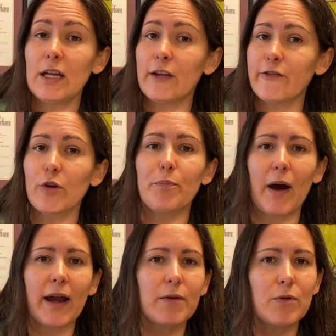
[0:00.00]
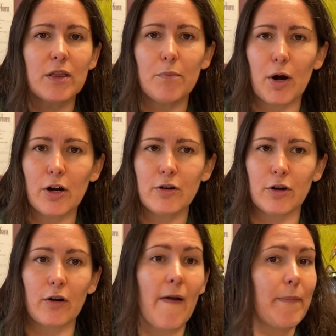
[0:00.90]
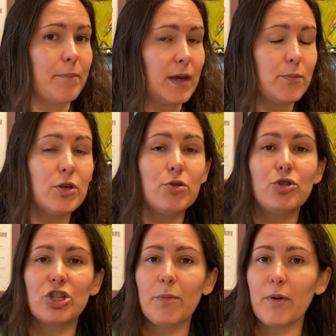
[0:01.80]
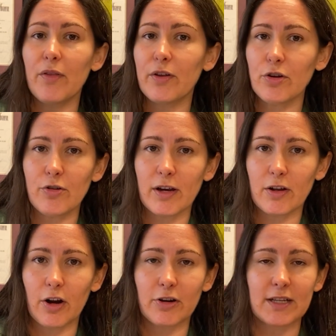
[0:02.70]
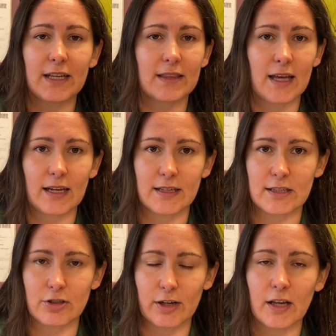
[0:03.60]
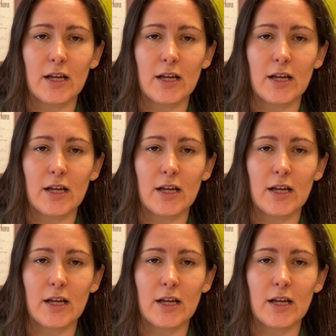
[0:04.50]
If you're buying with a partner, maybe you jump on their credit card to get that history.